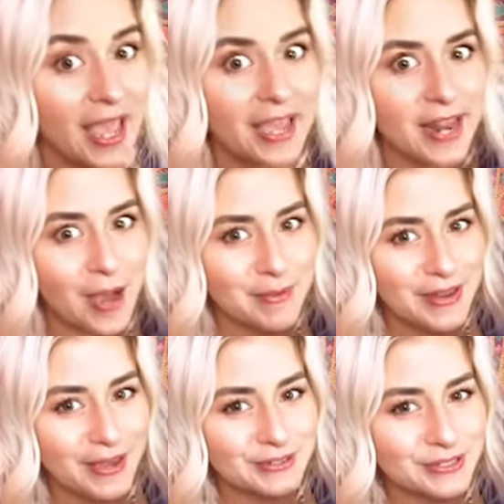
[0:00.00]
And how
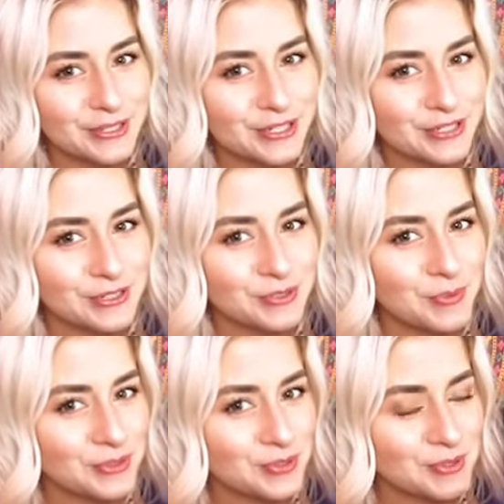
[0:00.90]
many ounces are you
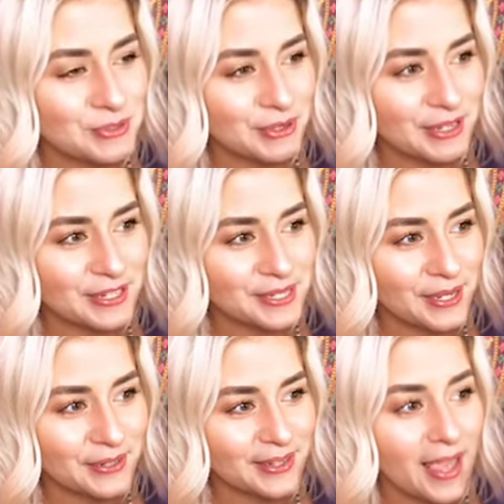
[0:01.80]
supposed to be drinking
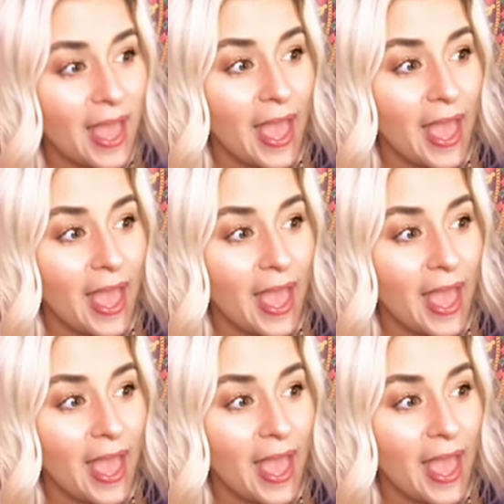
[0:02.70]
daily?